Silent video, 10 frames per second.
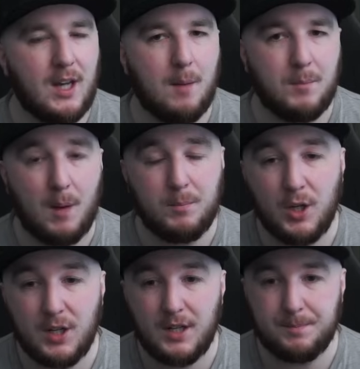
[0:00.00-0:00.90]
I'm
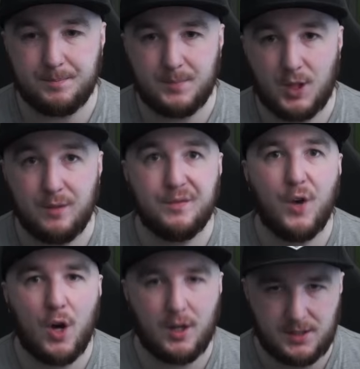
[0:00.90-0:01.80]
going to
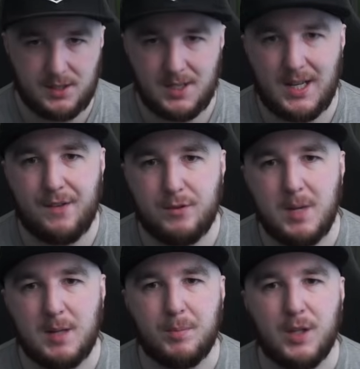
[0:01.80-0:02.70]
convert to left
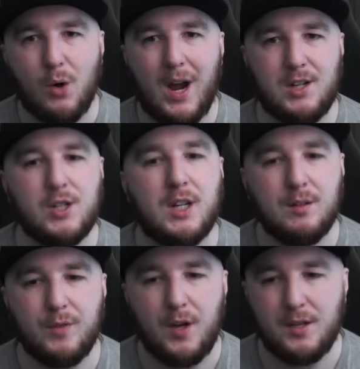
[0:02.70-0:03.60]
mid, but not actually
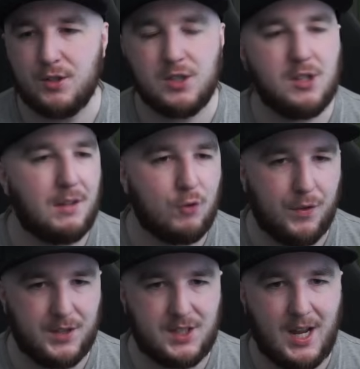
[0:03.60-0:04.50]
convert, just so they've got
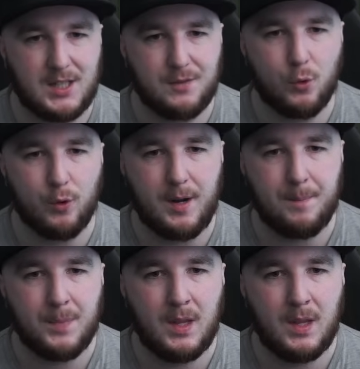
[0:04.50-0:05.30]
the stats for it.